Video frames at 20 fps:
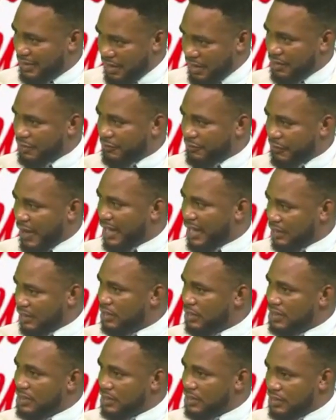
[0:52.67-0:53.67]
clarify
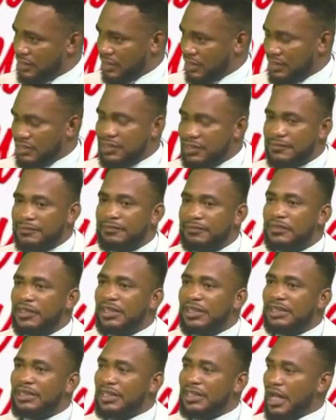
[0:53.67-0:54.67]
okay. this sure.